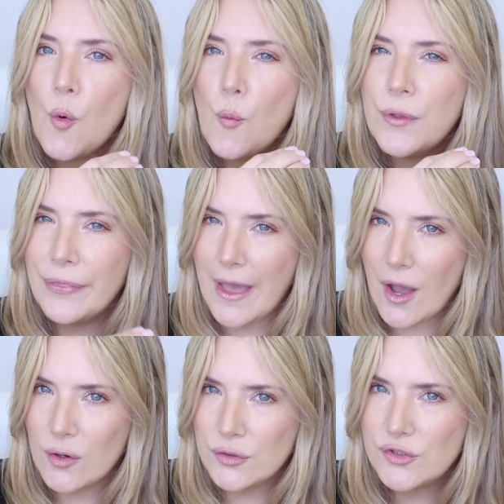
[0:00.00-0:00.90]

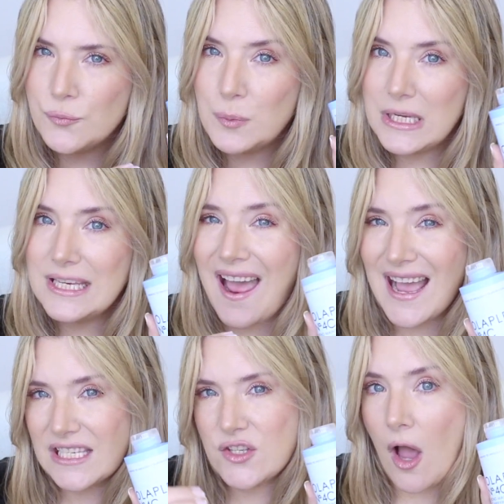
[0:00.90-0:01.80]
without being
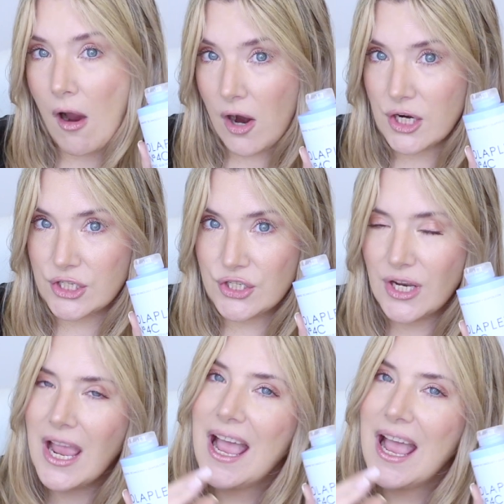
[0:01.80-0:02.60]
as harsh